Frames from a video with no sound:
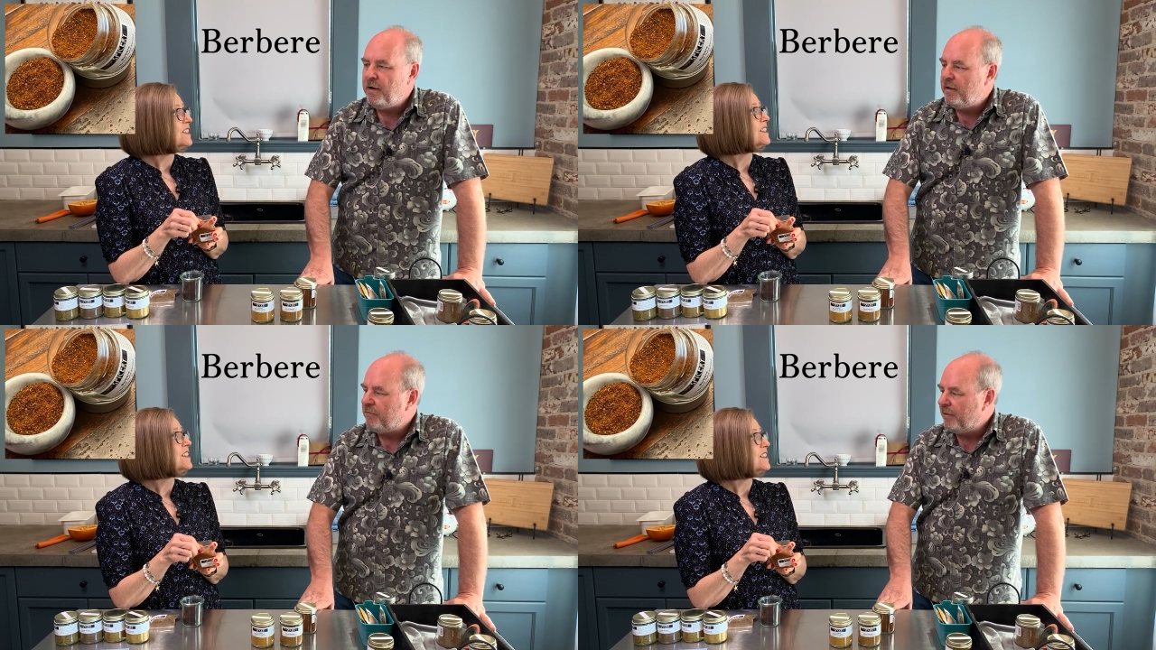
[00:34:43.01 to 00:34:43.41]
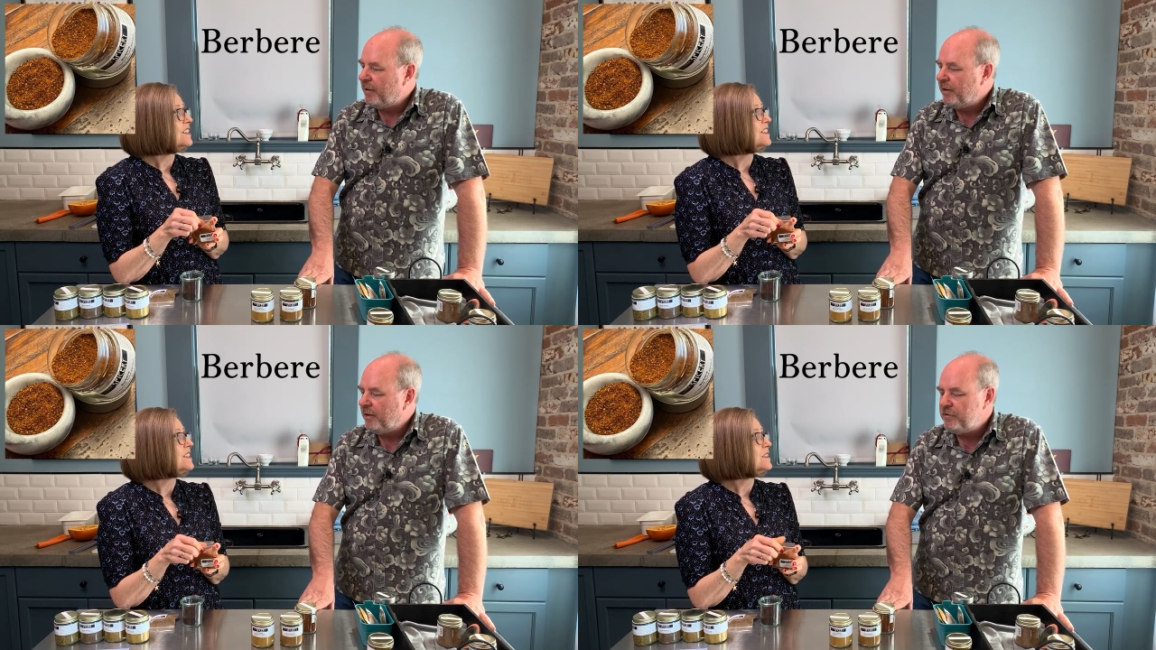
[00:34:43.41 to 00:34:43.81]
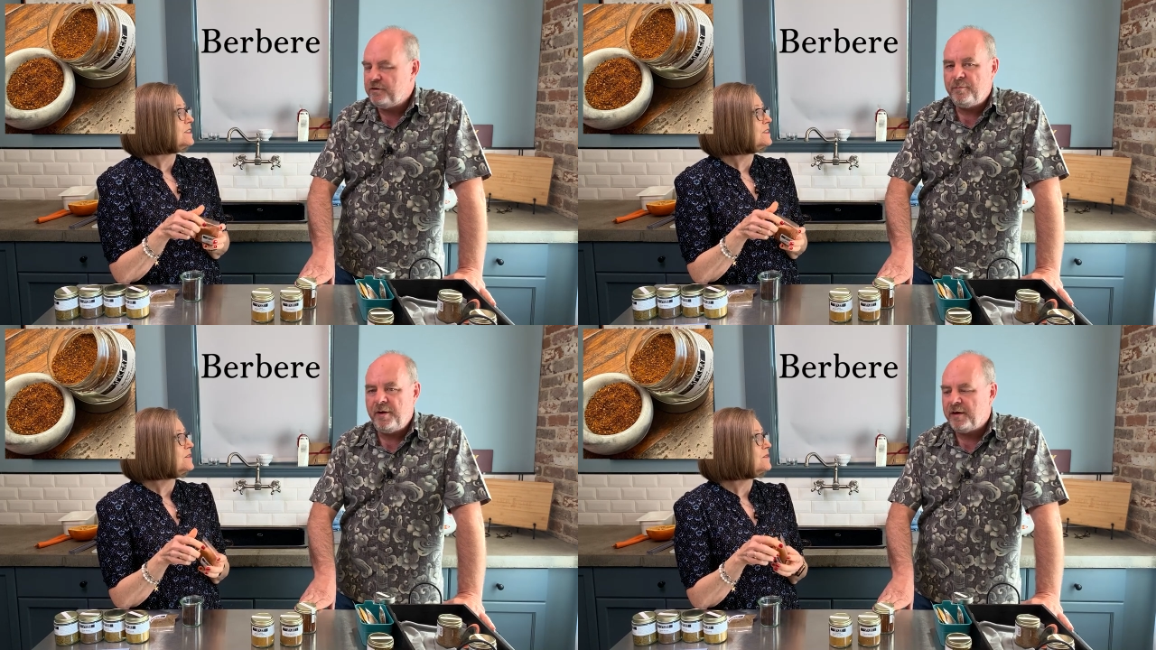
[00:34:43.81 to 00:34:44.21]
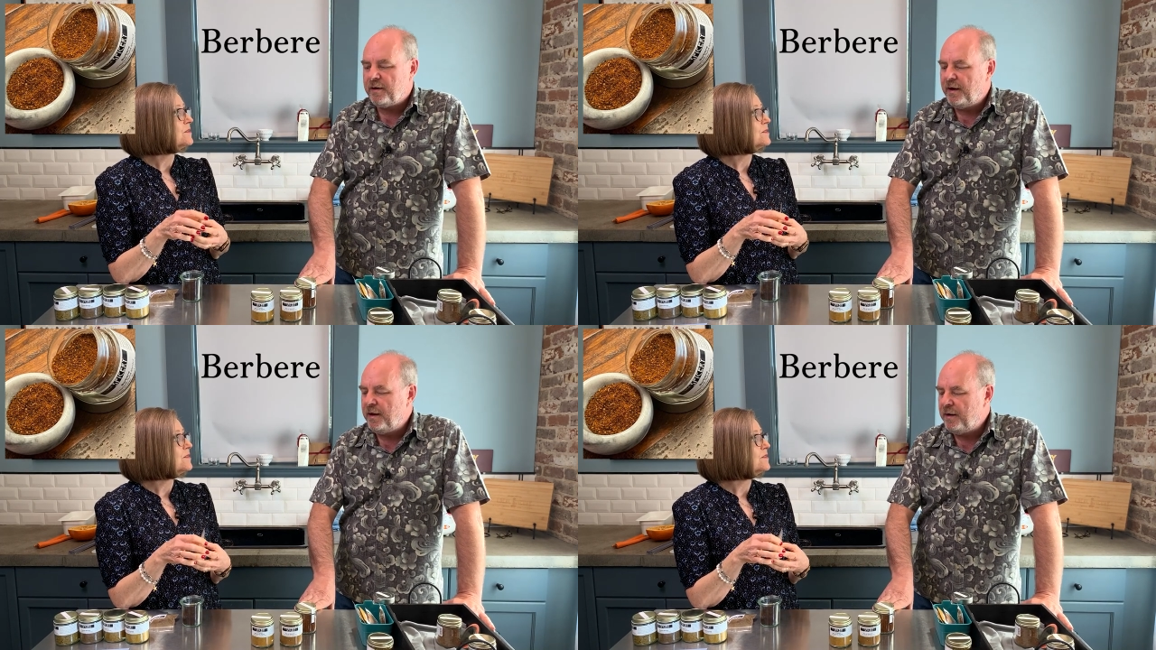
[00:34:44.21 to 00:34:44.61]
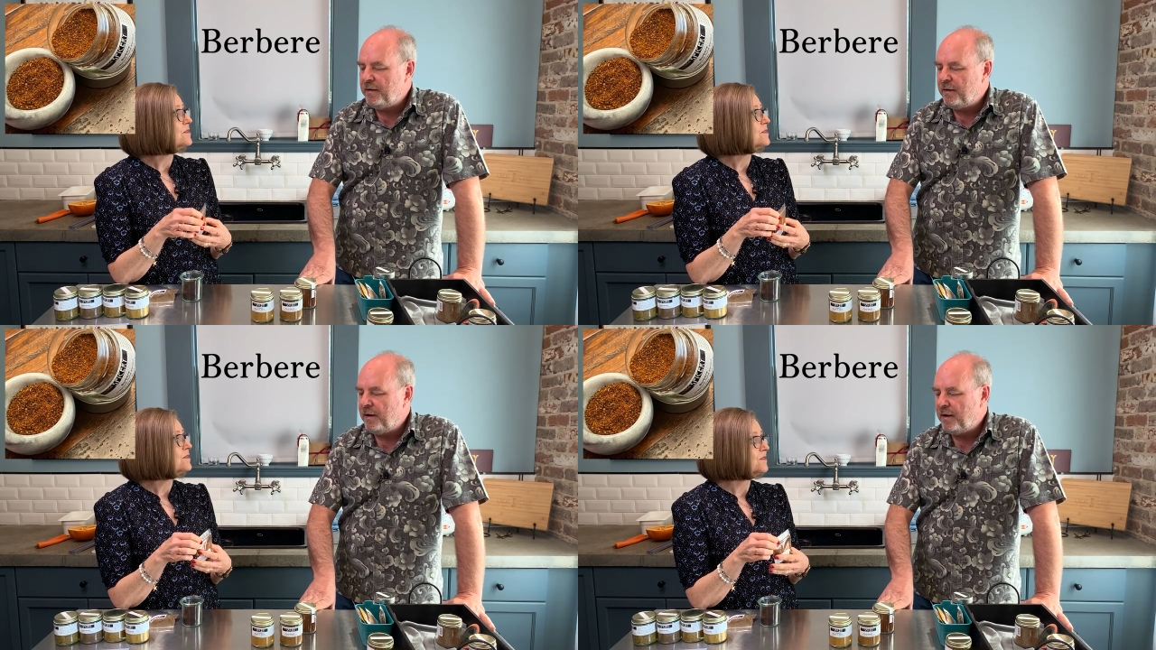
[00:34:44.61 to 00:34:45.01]
Speaker 1: very easy to make and
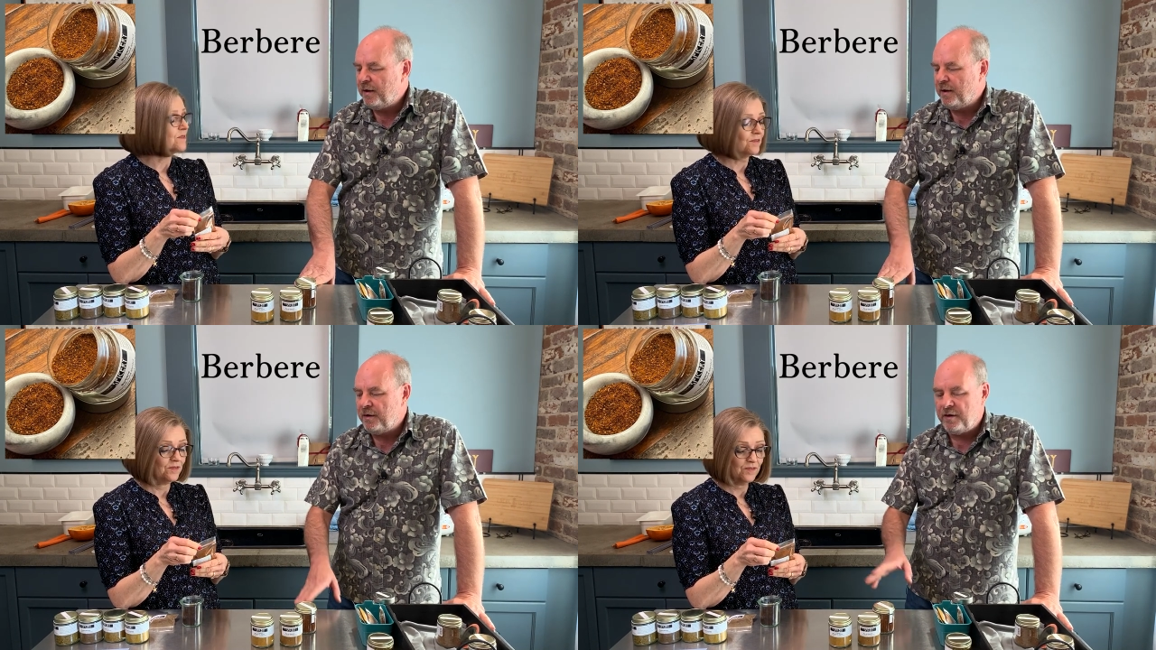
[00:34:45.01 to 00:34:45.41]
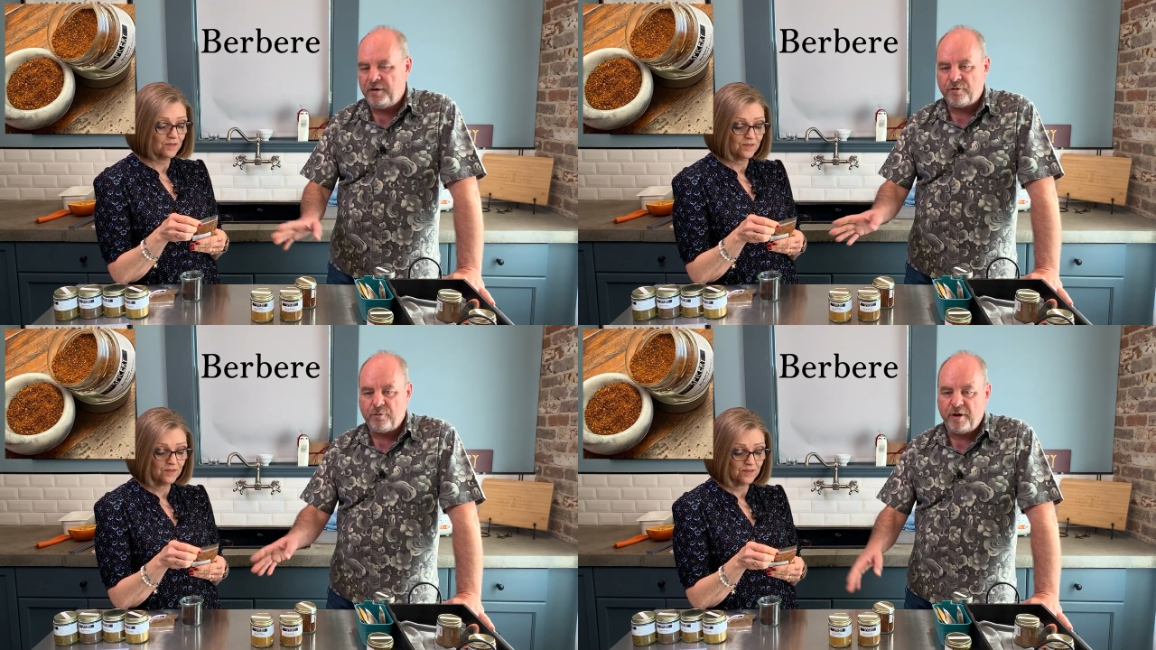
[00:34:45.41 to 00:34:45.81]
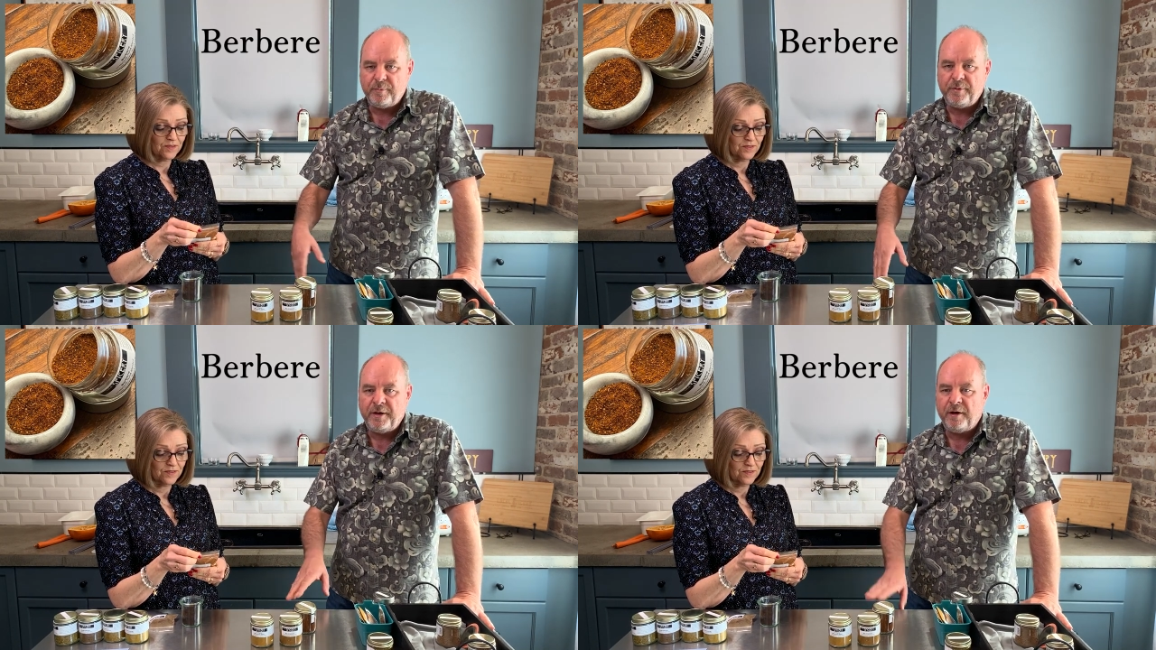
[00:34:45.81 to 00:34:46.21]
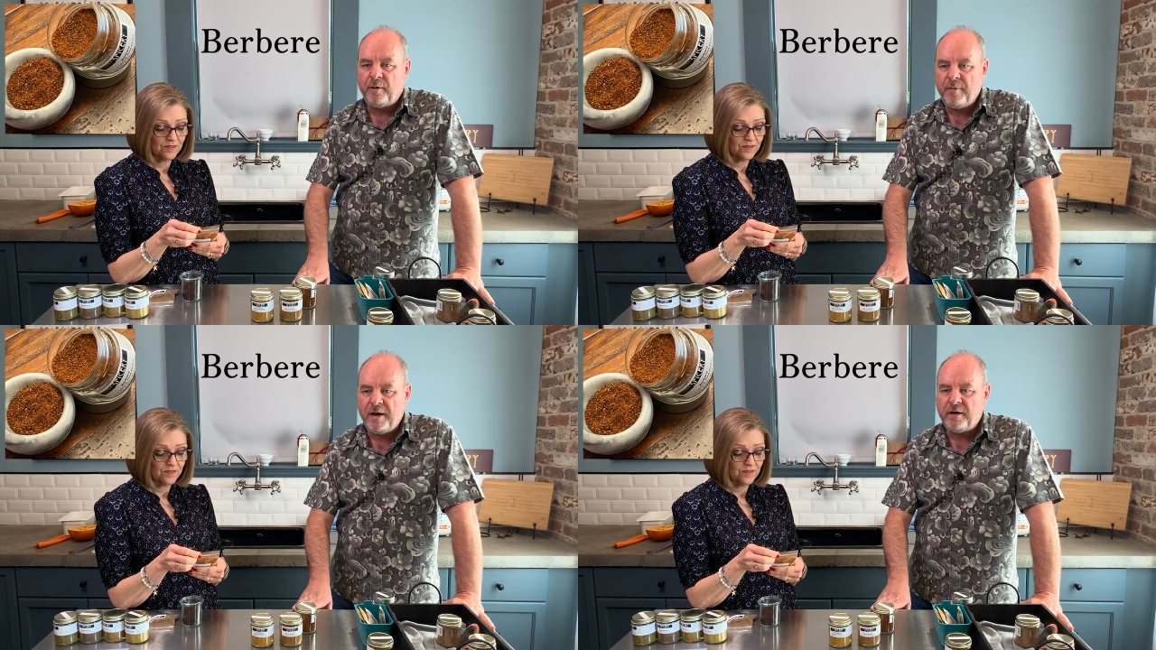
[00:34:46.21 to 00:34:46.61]
uh, incredibly aromatic.